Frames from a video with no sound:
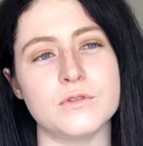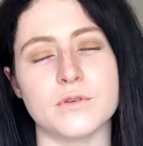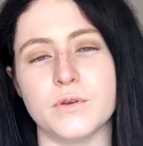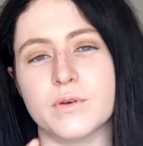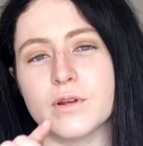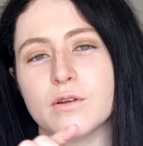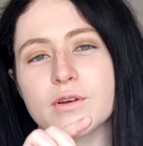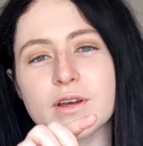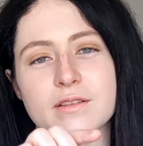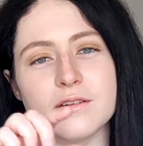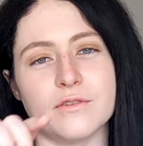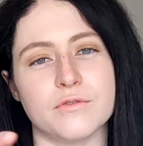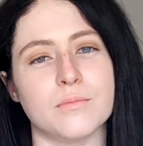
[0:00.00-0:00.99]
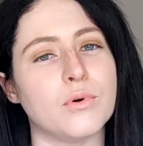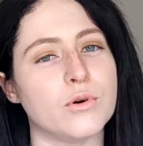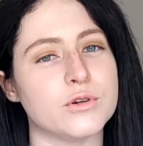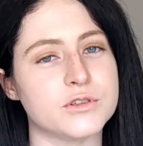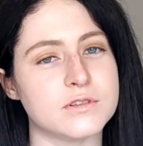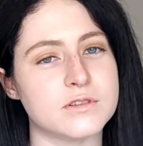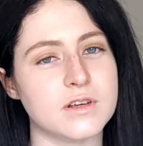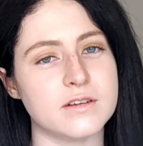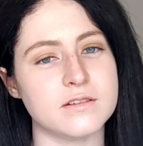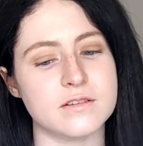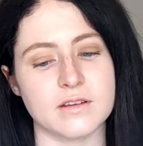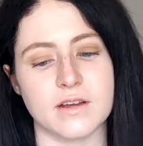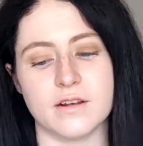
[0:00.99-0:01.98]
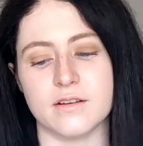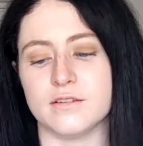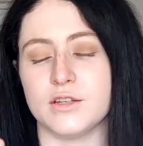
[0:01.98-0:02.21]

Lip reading: So you could look at the different portion sizes and